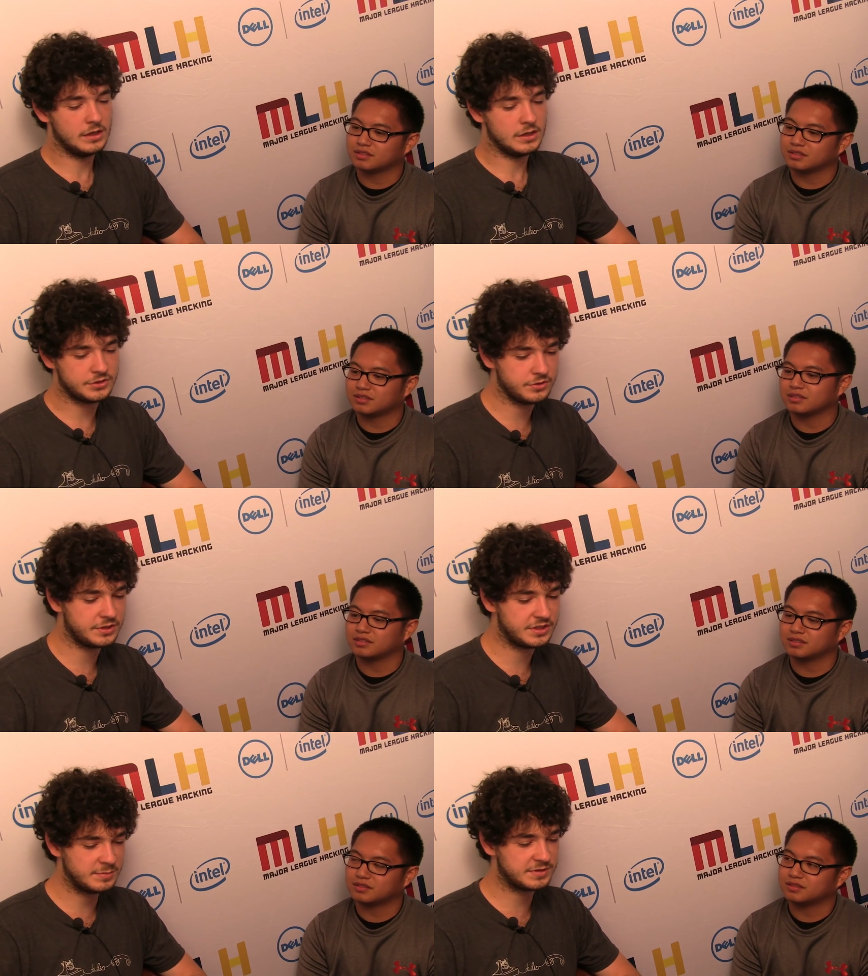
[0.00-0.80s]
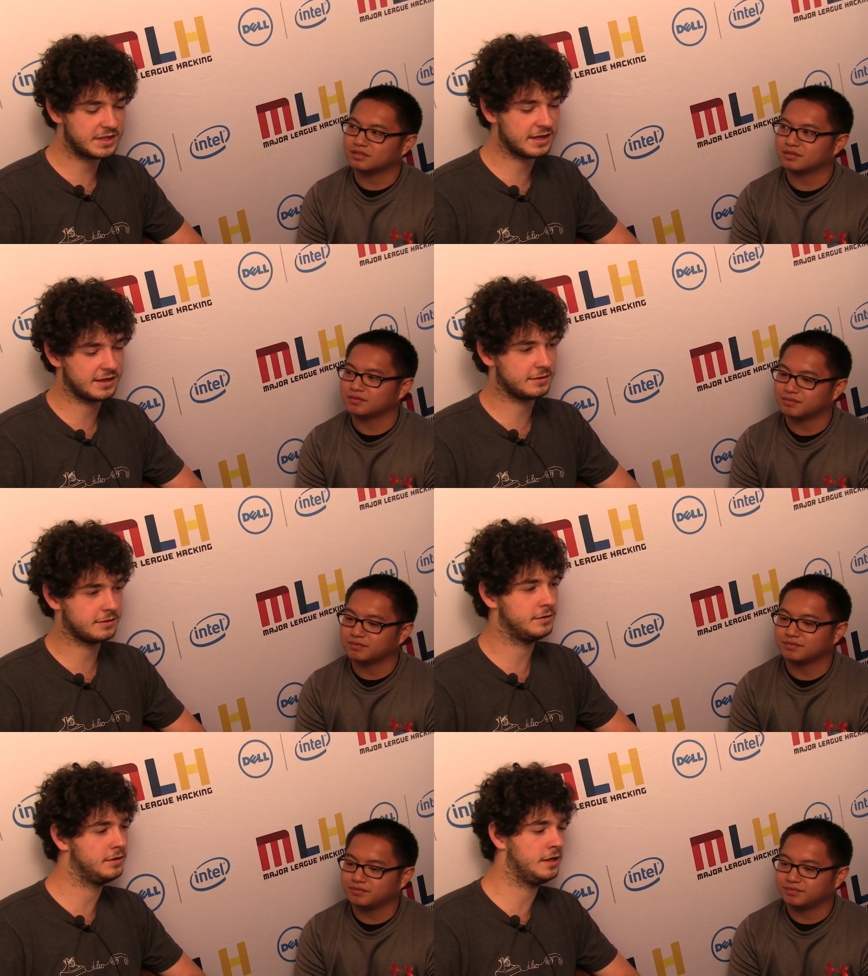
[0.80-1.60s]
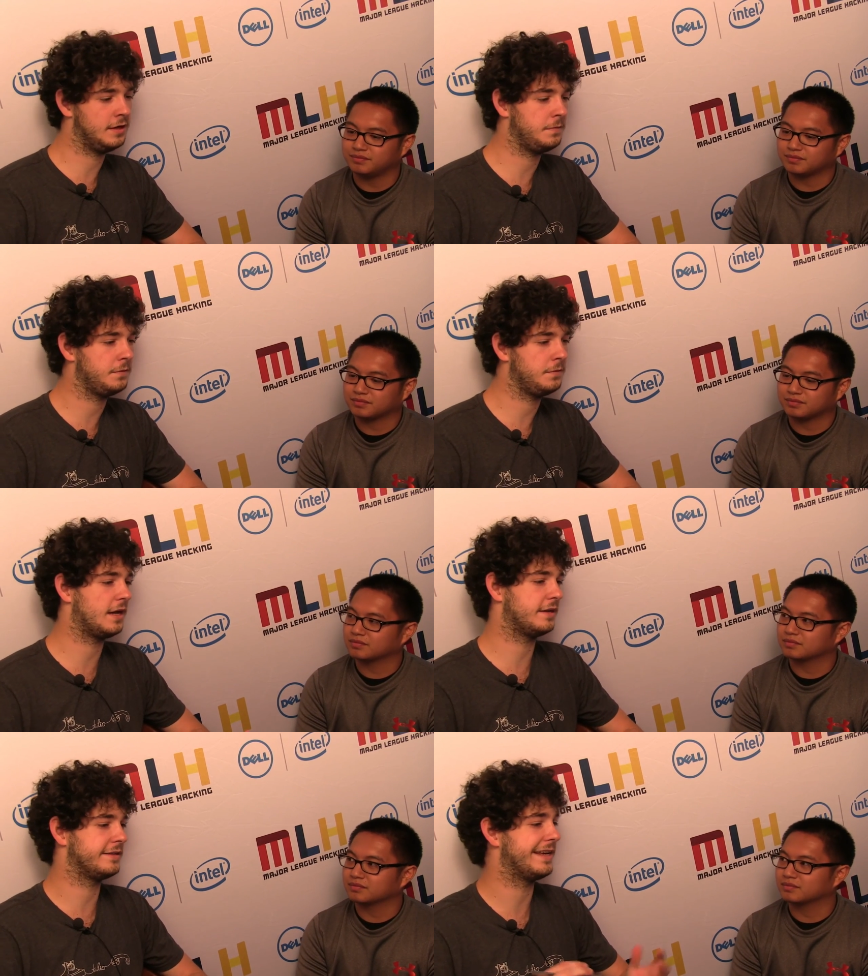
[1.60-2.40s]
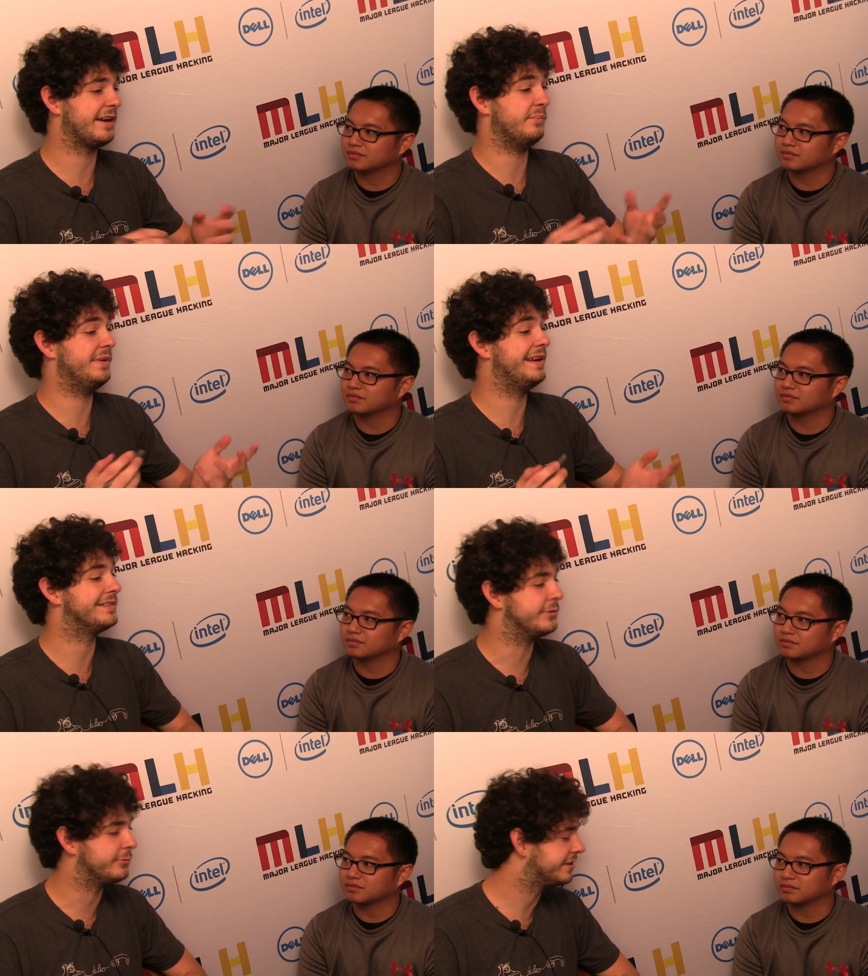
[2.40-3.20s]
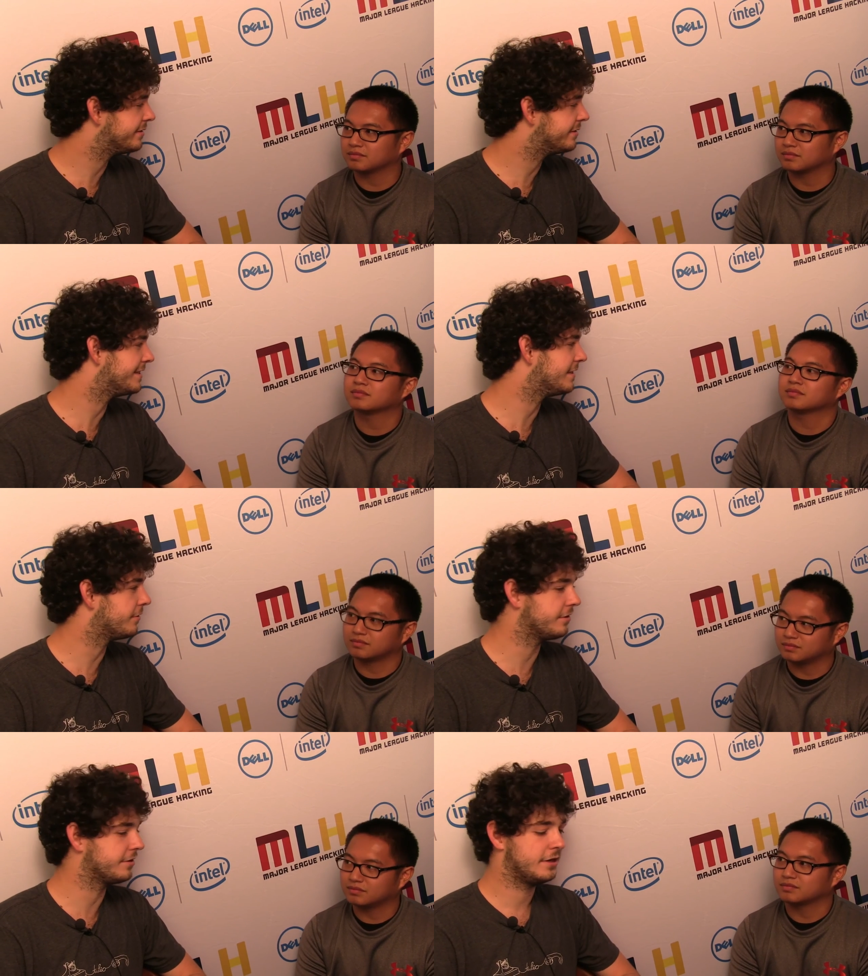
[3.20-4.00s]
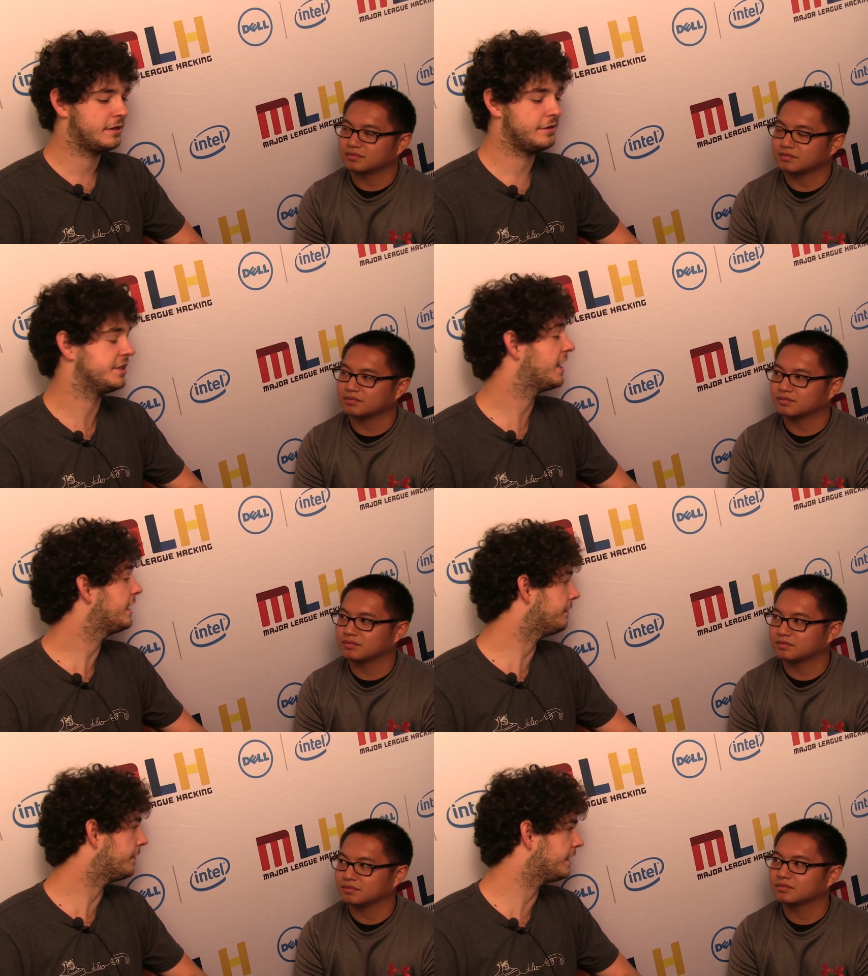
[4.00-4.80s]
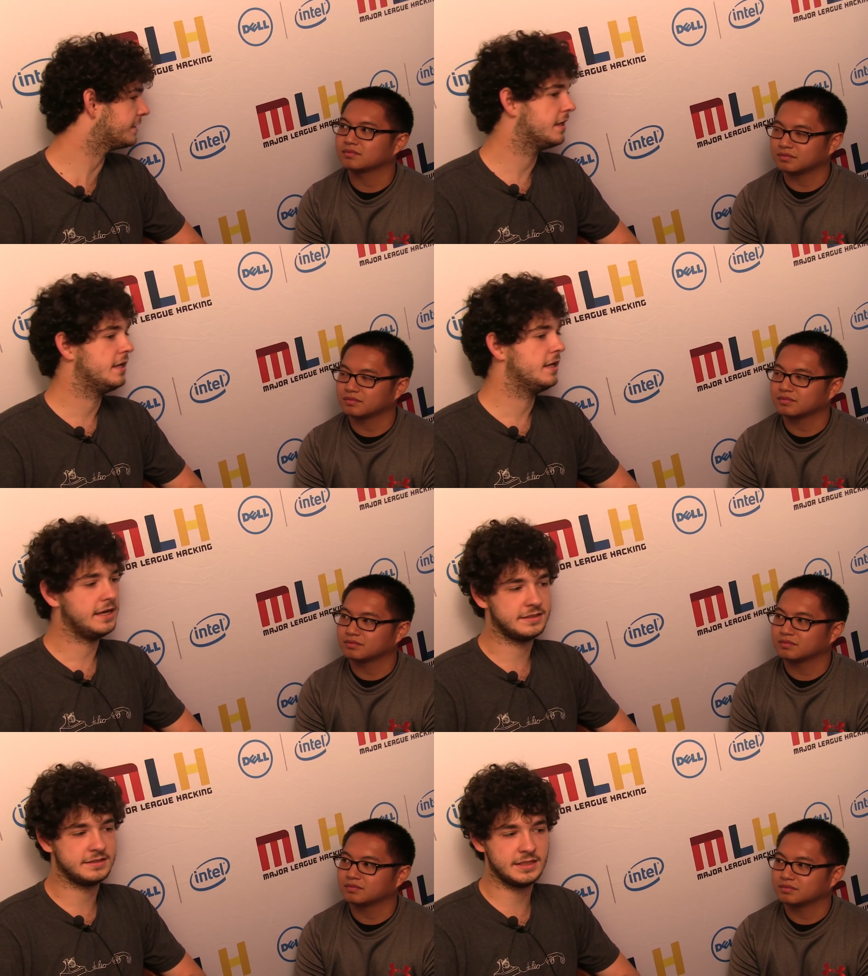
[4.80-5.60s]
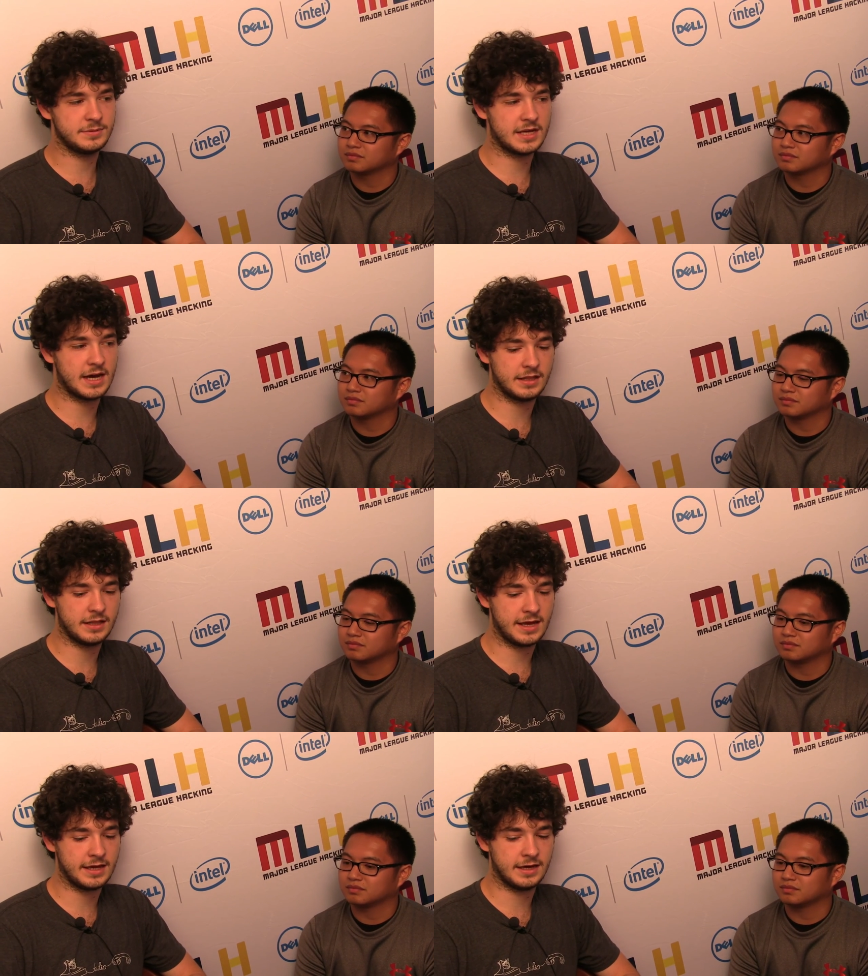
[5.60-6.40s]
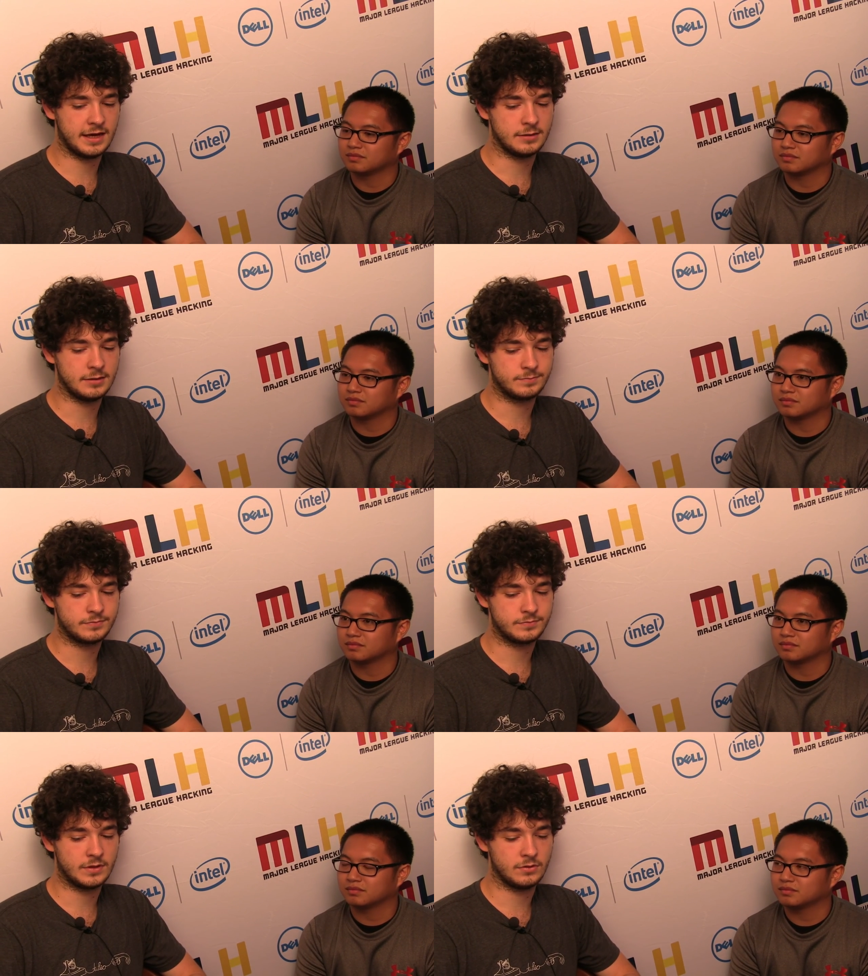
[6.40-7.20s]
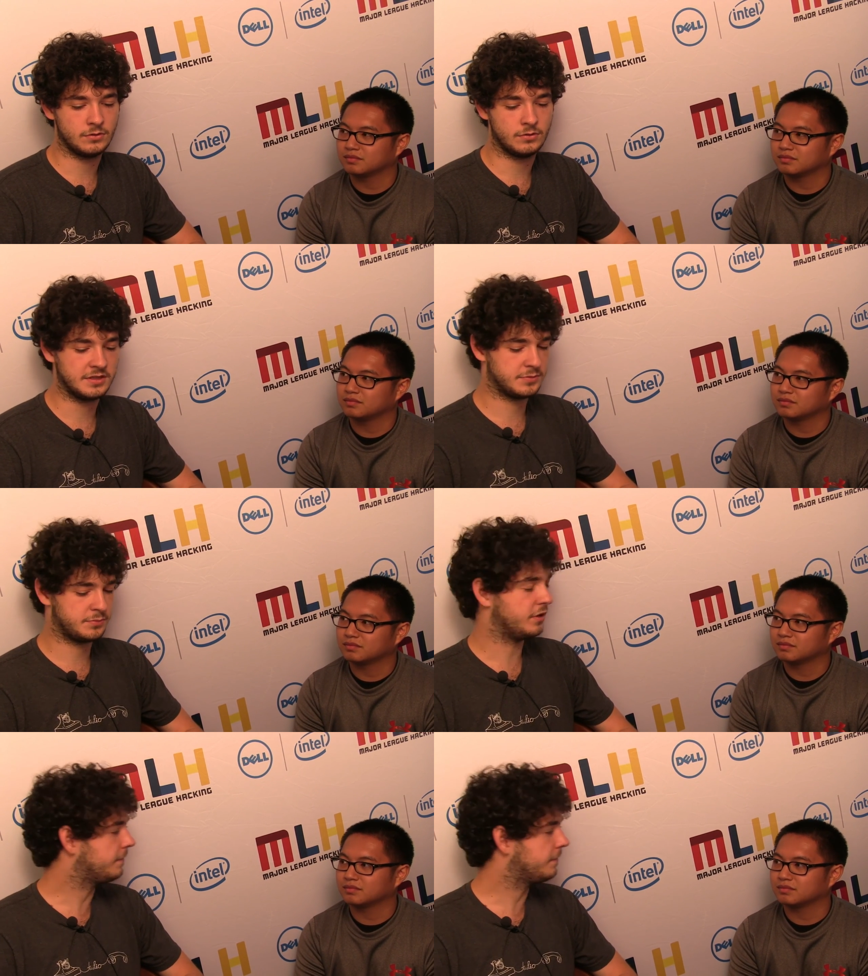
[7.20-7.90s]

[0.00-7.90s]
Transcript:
Speaker 1: So it seems like if you kind of take out bells and whistles and all the, the shiny things, it seems kind of like um, it's pretty